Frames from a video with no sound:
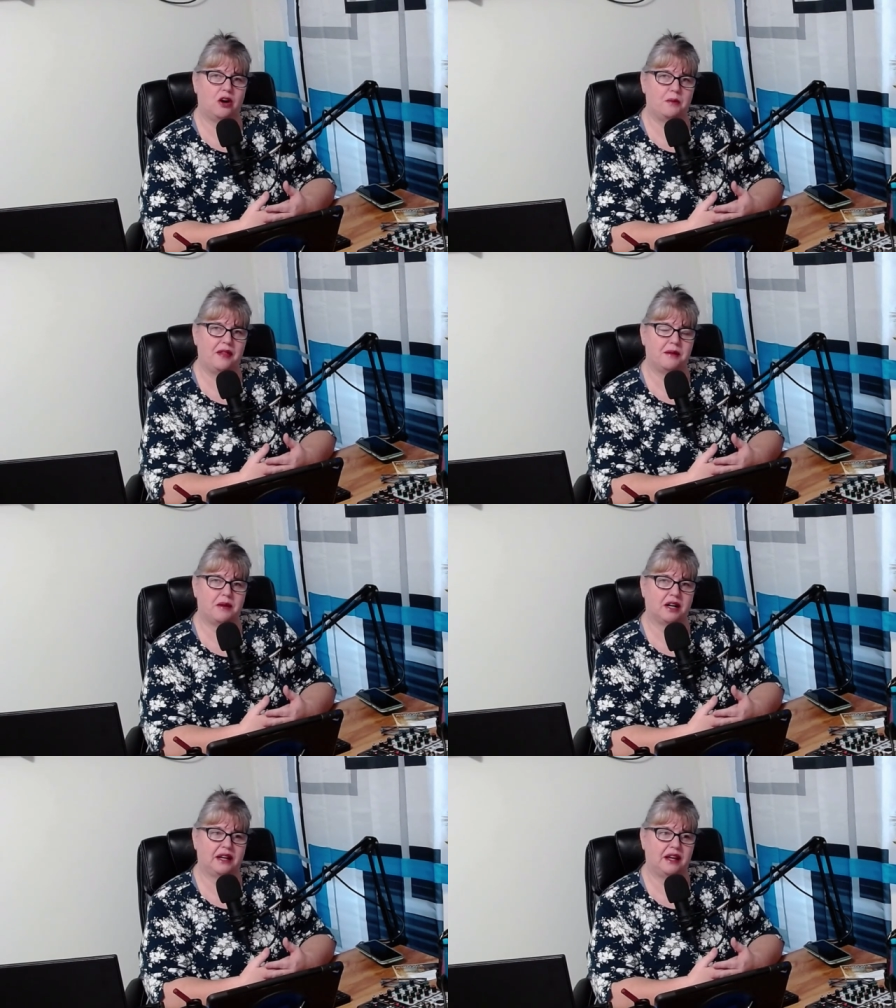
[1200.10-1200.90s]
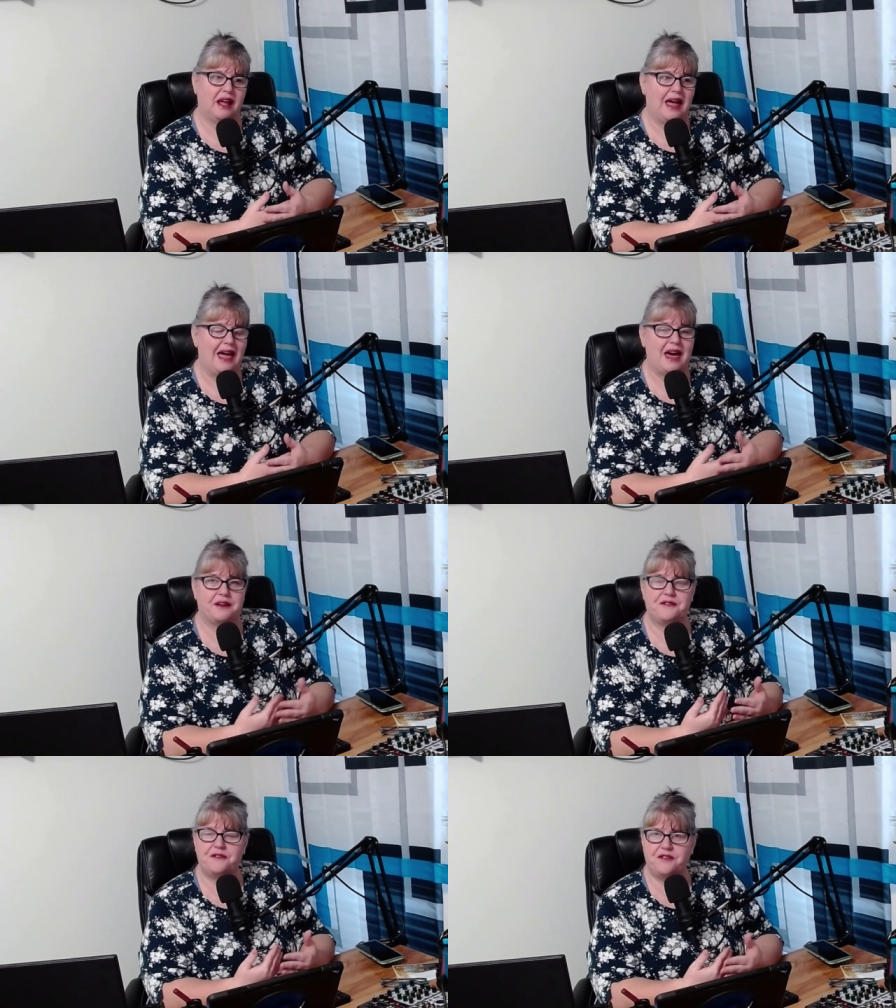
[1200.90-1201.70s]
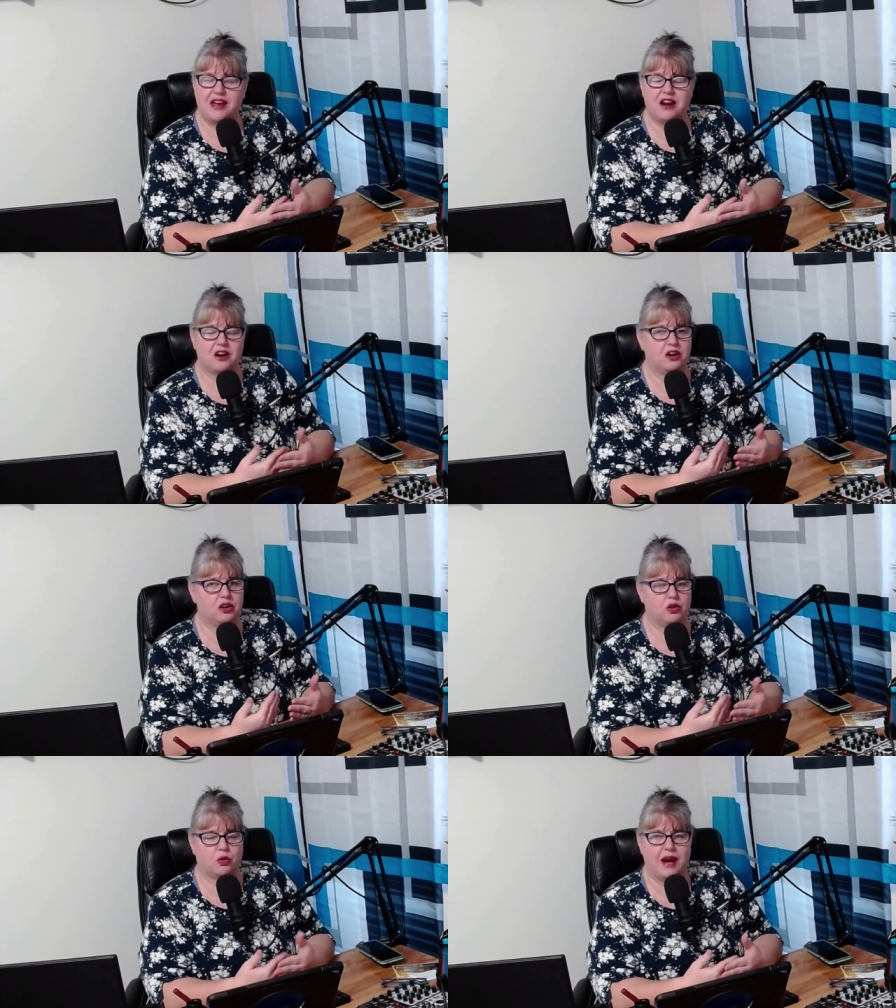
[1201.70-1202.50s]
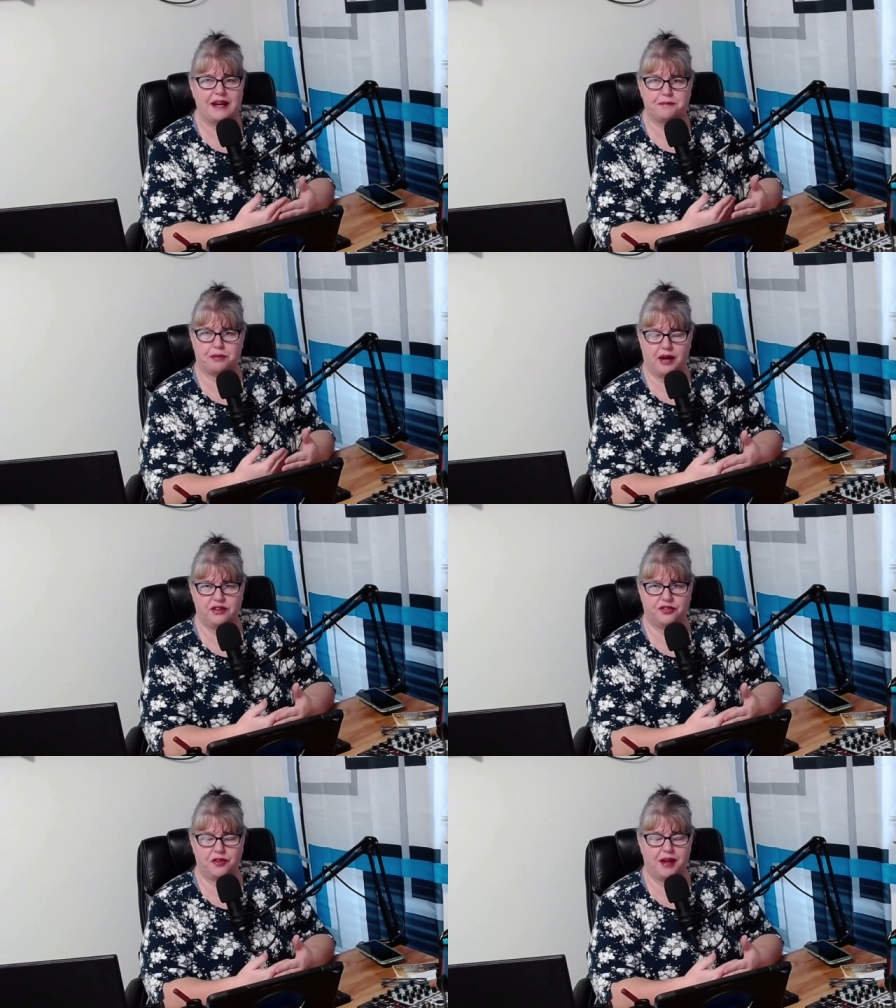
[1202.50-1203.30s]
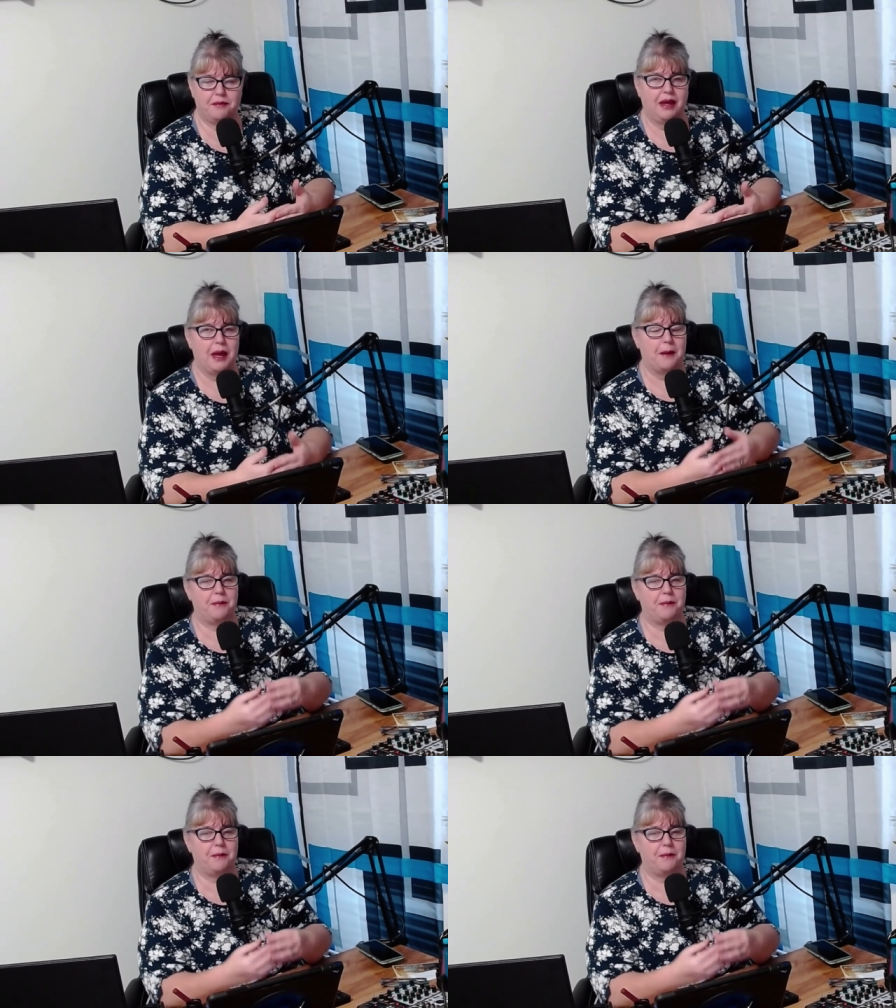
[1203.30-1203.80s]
their home on the market at a fair, great price for them,